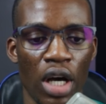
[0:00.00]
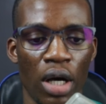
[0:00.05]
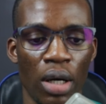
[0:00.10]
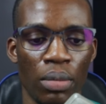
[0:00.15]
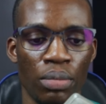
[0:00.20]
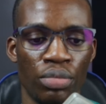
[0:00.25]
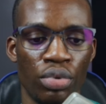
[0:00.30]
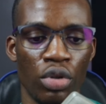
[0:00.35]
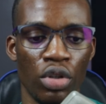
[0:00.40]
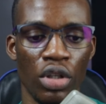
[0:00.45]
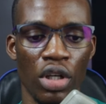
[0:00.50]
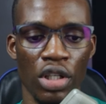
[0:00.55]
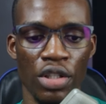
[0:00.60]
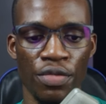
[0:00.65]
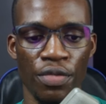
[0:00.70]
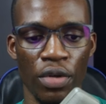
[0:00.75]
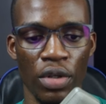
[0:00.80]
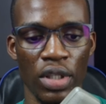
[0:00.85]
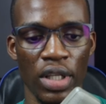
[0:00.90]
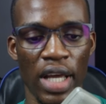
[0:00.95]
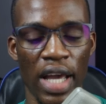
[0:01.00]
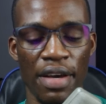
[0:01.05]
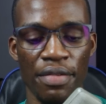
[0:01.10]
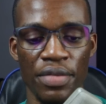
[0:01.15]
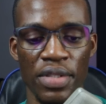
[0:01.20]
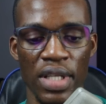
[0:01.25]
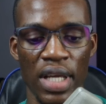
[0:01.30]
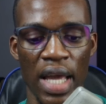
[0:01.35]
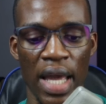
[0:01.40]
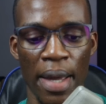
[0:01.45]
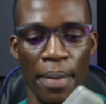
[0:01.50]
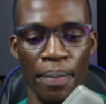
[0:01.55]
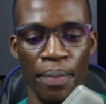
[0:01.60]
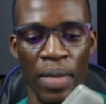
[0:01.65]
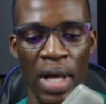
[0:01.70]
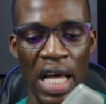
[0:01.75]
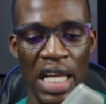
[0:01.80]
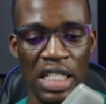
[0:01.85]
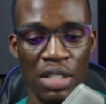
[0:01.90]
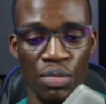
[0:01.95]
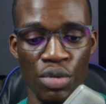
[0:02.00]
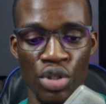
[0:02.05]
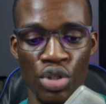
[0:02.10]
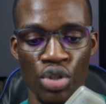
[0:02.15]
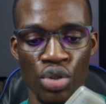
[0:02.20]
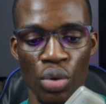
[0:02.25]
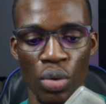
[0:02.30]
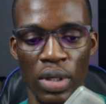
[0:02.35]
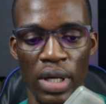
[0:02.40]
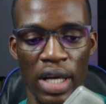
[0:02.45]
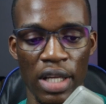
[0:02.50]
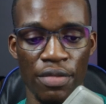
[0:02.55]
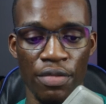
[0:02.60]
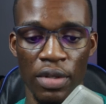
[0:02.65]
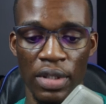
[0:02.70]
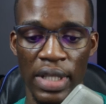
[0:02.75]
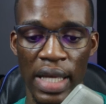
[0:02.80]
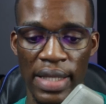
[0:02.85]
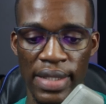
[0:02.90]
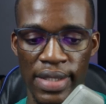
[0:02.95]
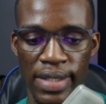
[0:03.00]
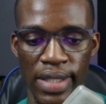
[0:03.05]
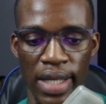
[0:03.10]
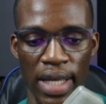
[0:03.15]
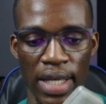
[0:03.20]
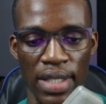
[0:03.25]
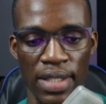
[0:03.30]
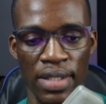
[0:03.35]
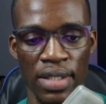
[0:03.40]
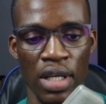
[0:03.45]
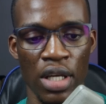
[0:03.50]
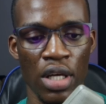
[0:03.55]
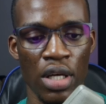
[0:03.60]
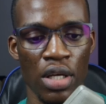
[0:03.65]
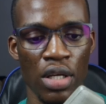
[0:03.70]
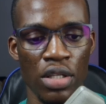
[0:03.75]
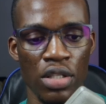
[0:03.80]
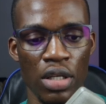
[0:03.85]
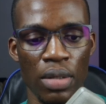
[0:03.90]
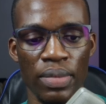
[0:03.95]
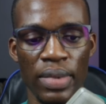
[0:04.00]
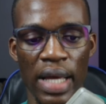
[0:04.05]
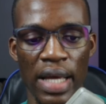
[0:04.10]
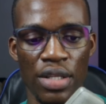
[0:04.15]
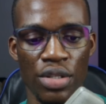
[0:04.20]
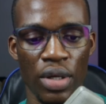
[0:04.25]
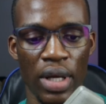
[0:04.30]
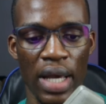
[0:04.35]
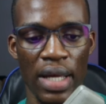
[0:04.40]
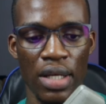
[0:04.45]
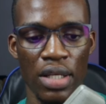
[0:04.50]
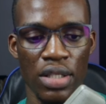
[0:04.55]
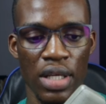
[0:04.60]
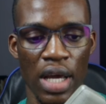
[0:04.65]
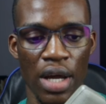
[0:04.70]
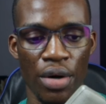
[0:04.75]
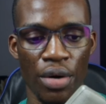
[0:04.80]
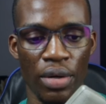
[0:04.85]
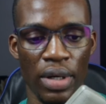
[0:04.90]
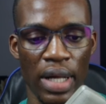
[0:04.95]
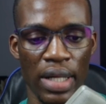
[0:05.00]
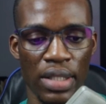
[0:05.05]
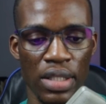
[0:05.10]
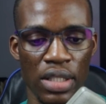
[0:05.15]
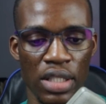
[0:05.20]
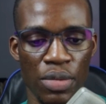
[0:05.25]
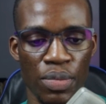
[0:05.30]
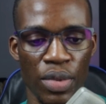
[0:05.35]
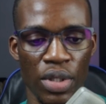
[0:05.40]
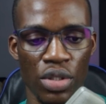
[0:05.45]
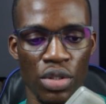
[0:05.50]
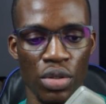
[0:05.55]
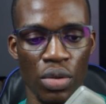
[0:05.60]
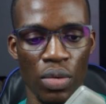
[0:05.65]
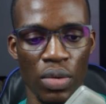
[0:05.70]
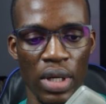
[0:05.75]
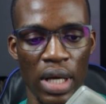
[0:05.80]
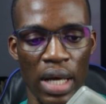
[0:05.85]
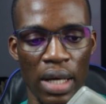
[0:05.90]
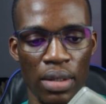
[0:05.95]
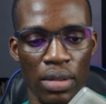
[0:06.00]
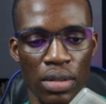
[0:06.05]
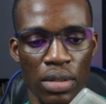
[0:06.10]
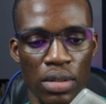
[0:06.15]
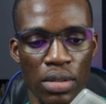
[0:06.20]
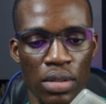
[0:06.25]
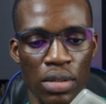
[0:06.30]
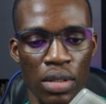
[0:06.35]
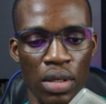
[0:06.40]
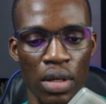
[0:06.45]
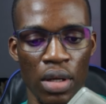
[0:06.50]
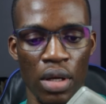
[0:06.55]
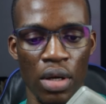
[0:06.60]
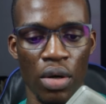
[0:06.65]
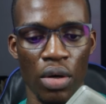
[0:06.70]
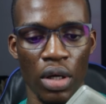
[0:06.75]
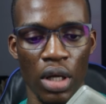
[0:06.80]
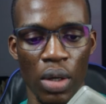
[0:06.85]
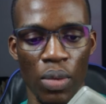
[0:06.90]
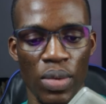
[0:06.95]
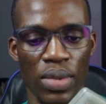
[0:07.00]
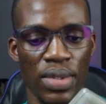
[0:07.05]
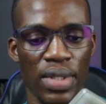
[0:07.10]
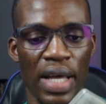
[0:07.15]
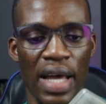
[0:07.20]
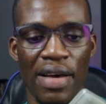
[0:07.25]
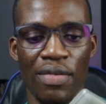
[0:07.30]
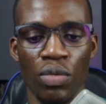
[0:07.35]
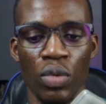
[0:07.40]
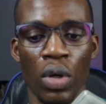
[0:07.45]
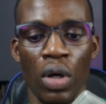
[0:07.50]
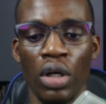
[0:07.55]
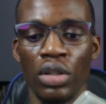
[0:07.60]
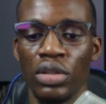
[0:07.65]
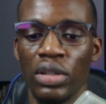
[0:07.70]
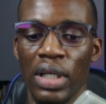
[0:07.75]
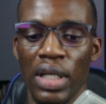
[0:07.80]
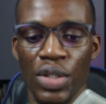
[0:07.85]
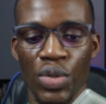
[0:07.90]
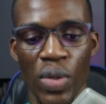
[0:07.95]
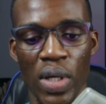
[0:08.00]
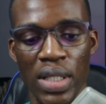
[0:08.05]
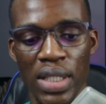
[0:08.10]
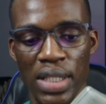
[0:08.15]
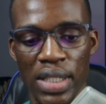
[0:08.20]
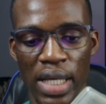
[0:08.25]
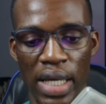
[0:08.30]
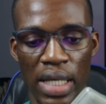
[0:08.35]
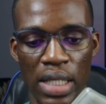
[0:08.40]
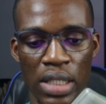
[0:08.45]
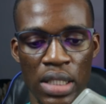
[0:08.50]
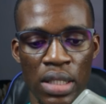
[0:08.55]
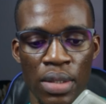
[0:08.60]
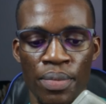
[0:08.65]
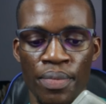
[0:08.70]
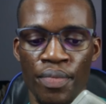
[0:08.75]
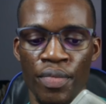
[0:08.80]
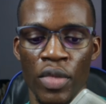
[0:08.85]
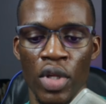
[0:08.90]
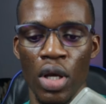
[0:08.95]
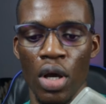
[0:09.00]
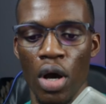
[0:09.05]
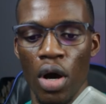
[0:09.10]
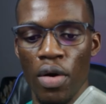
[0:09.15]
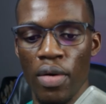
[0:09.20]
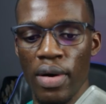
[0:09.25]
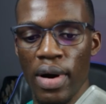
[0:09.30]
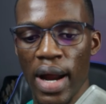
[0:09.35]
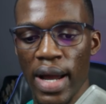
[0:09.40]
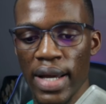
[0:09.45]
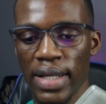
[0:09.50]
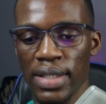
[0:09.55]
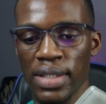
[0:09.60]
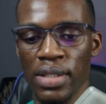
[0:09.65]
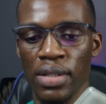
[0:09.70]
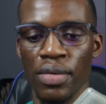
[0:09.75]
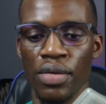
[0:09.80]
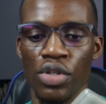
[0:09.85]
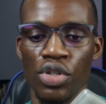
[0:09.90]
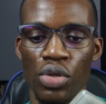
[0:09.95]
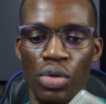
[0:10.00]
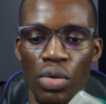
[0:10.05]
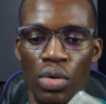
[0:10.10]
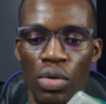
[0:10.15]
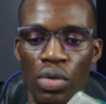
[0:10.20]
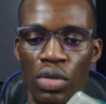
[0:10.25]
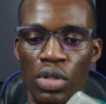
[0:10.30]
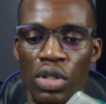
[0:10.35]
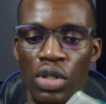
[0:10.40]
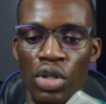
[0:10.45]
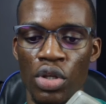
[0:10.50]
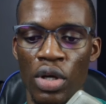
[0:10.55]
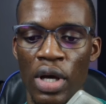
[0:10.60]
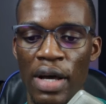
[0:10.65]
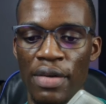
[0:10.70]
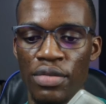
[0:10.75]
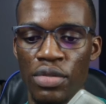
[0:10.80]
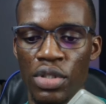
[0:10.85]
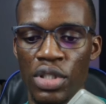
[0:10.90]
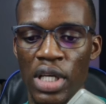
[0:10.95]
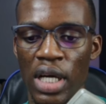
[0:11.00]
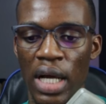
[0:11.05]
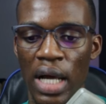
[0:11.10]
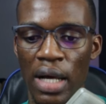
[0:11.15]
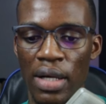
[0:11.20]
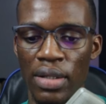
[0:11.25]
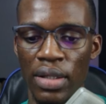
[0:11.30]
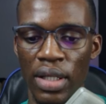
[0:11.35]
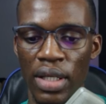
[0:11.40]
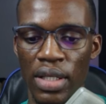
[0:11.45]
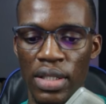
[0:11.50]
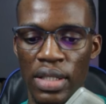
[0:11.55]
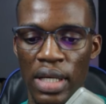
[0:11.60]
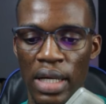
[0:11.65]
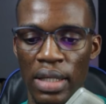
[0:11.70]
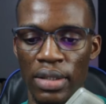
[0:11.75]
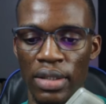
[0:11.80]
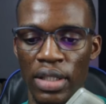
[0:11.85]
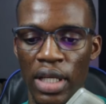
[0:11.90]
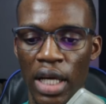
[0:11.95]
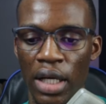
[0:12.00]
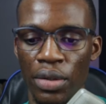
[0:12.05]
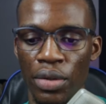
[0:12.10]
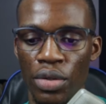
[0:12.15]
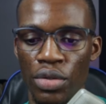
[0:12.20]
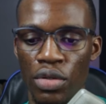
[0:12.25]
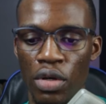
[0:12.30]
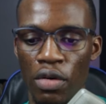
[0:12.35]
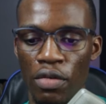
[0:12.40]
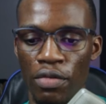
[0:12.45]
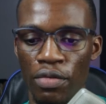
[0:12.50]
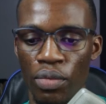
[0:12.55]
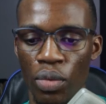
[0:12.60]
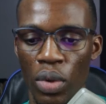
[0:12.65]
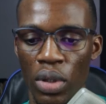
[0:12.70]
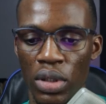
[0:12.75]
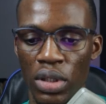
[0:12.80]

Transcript: product for the FTM has been sold out for 30 days. Sometimes you get this error that it's been sold out. Okay, we still have 120 days. All right, so you have to check out these and take note of what